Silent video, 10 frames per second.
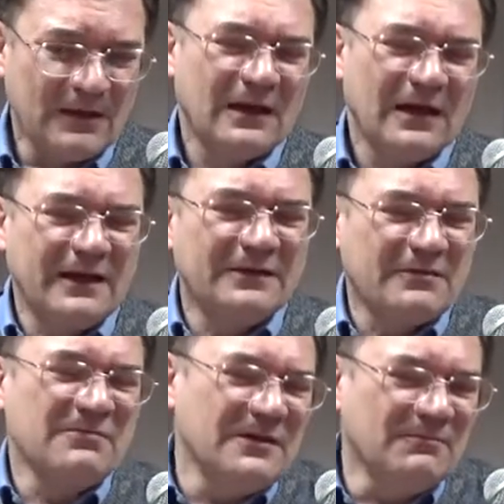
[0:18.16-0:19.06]

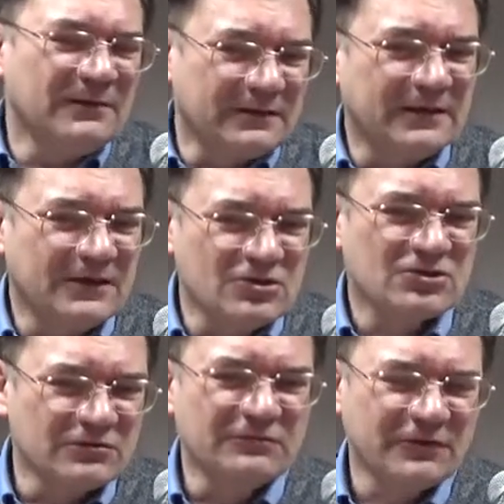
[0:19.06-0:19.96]
And the
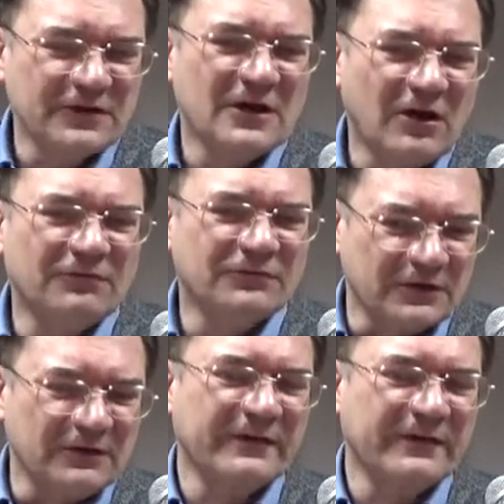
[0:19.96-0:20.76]
implication very often